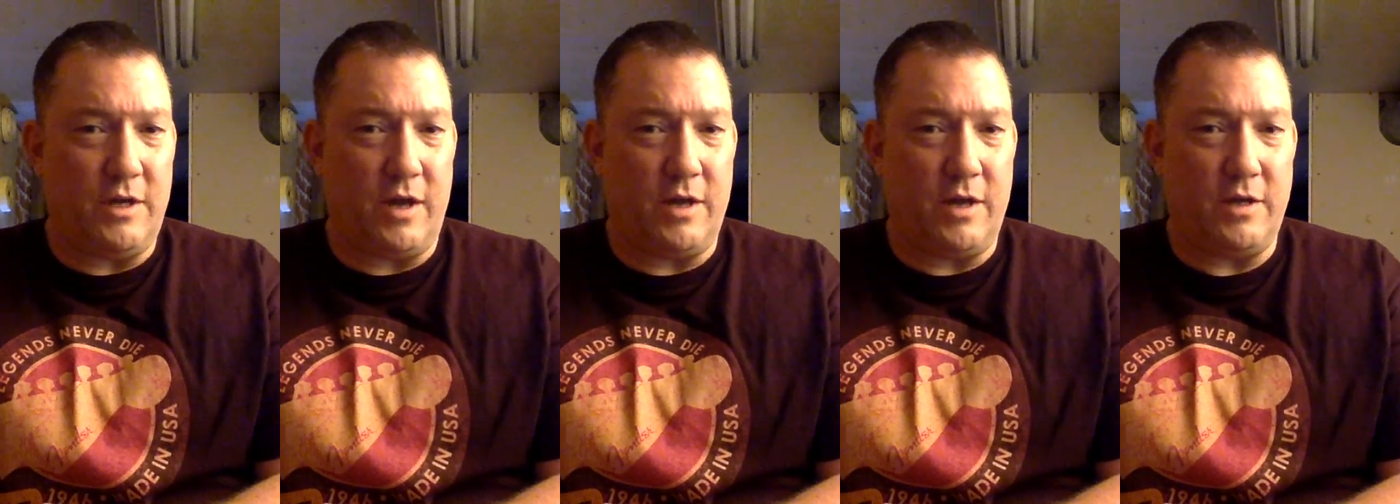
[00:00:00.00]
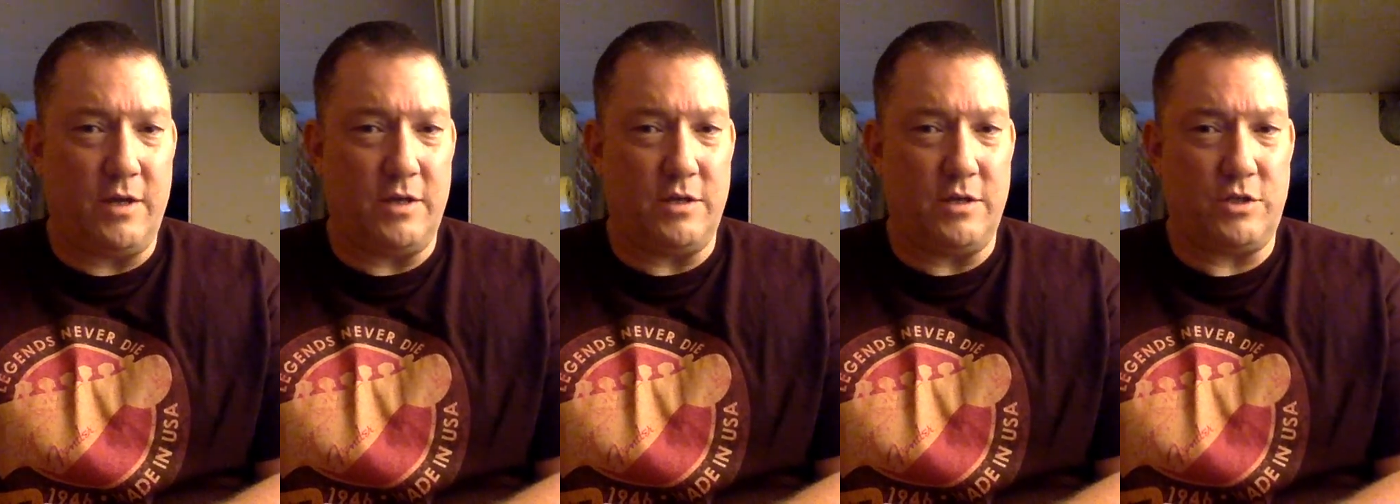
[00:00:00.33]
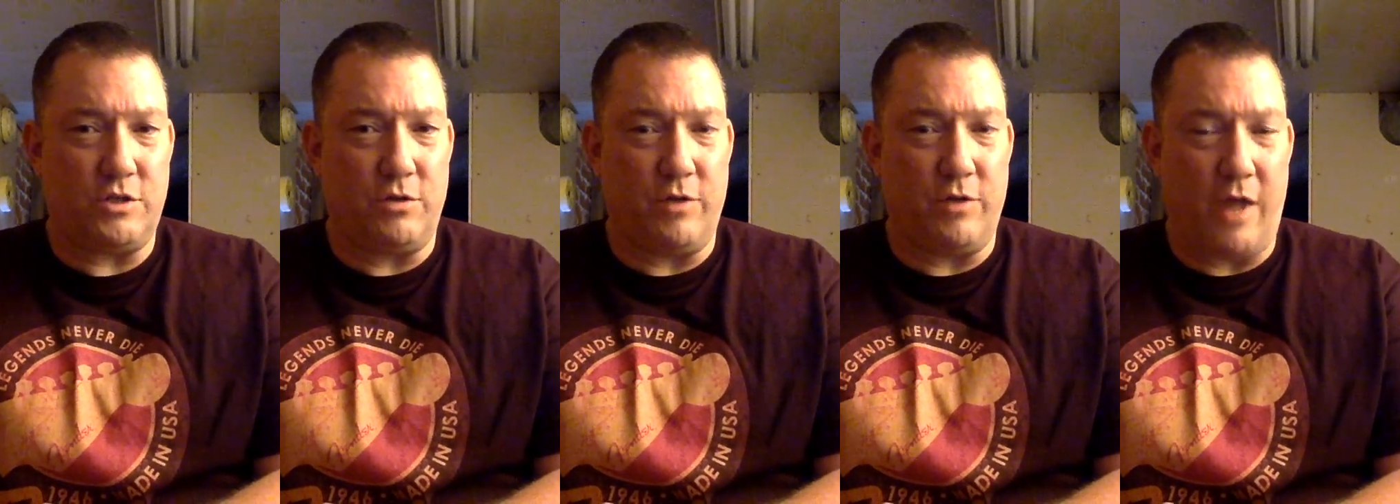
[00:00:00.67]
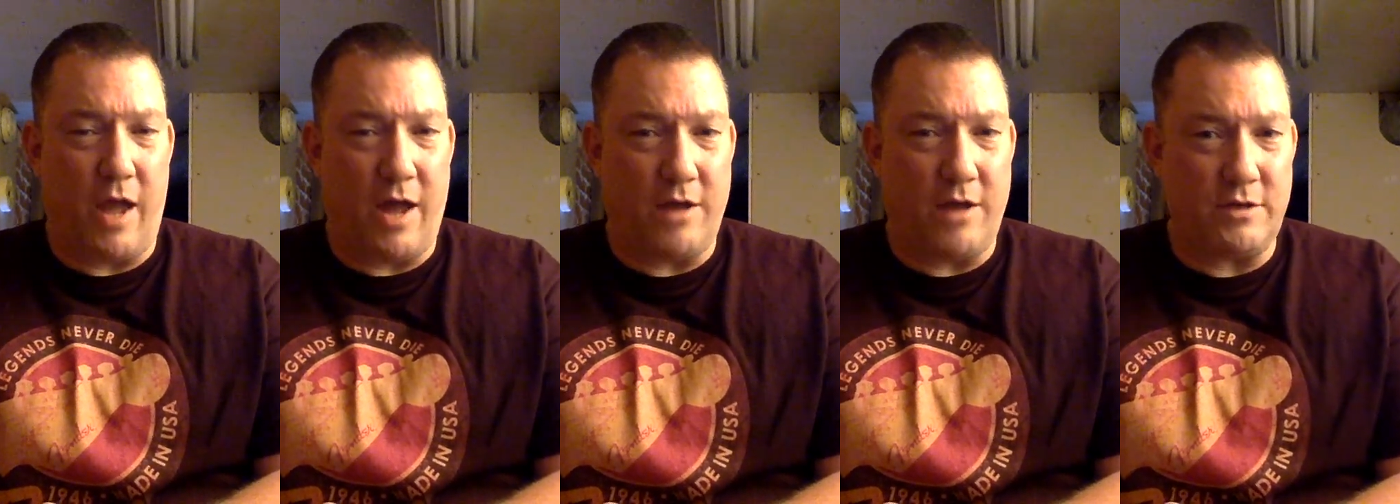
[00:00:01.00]
I didn't show the
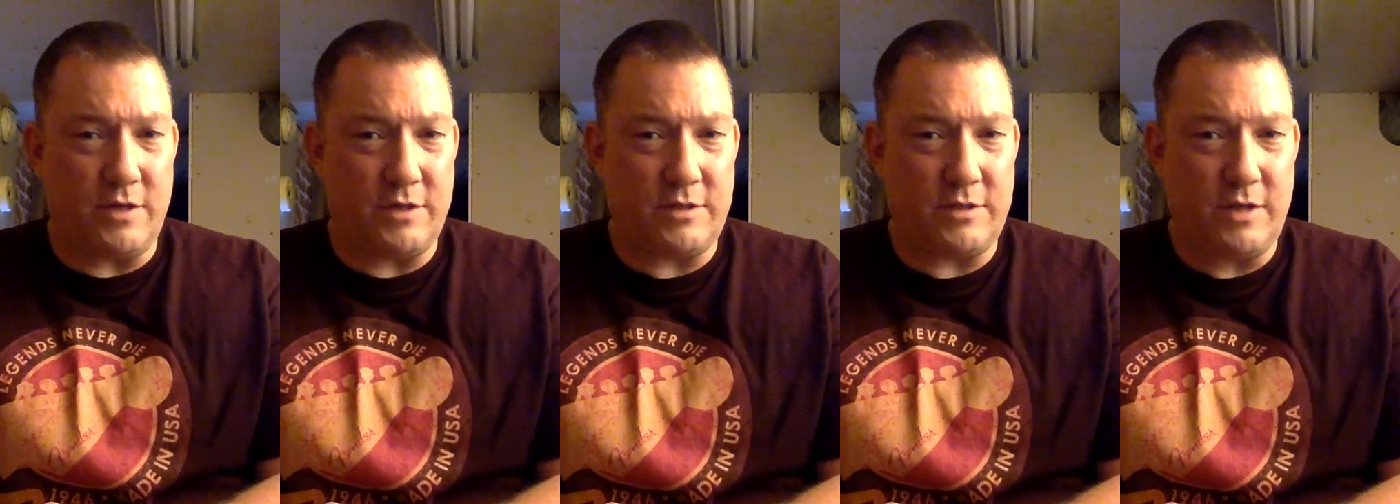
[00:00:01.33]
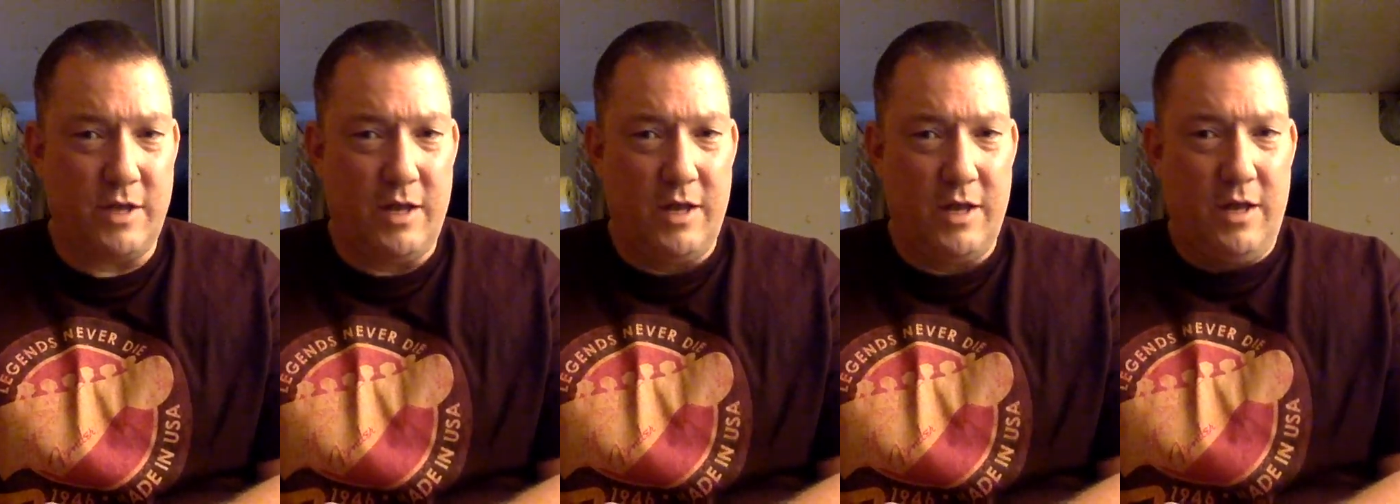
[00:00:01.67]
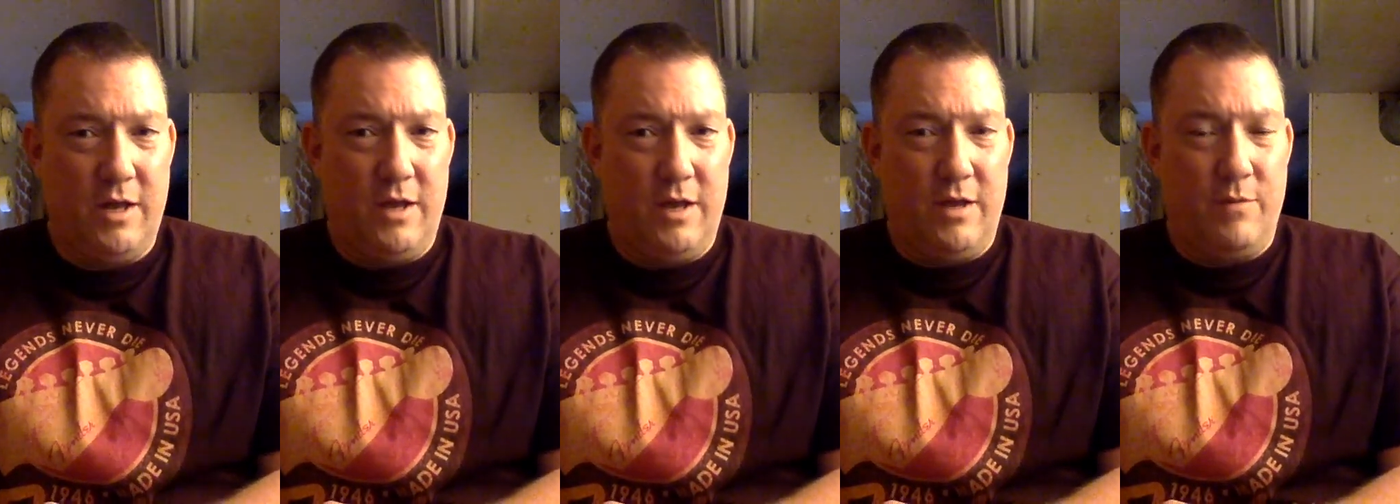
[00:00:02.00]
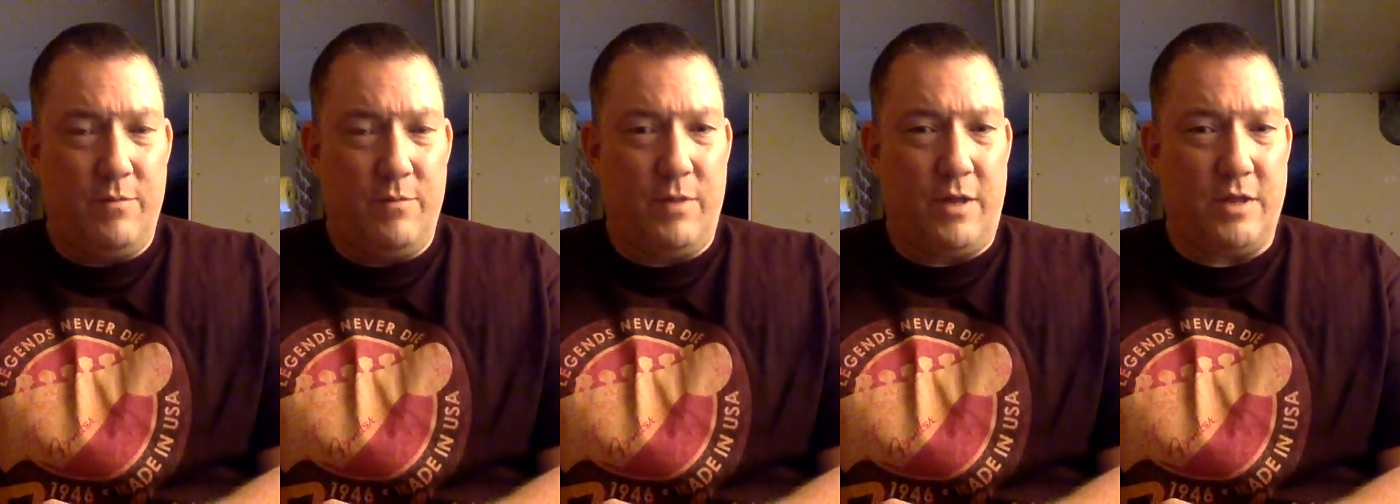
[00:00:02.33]
address
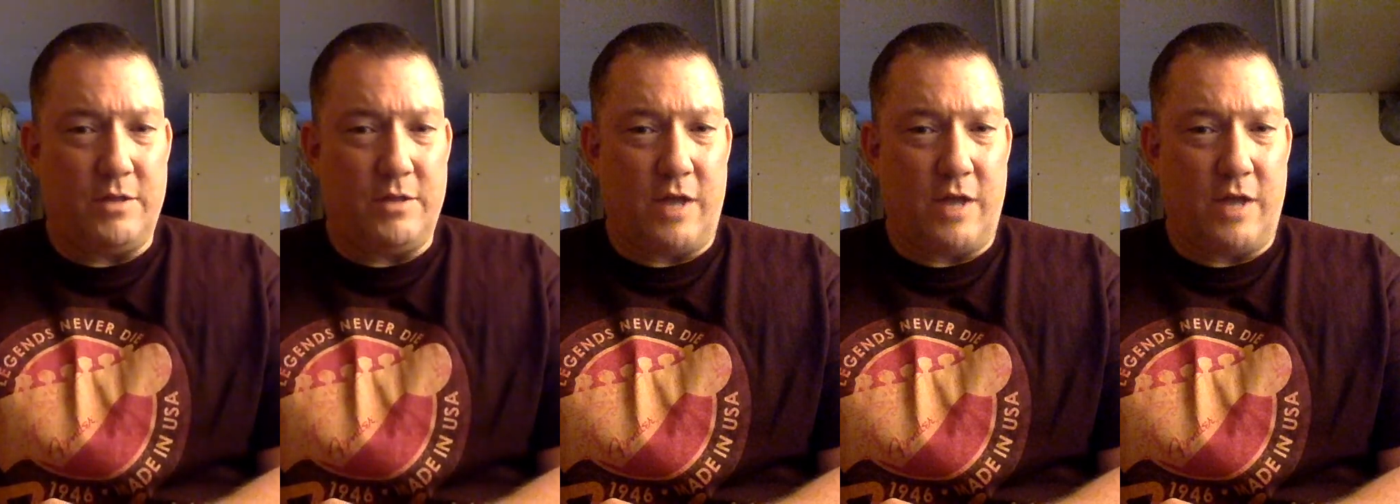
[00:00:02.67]
because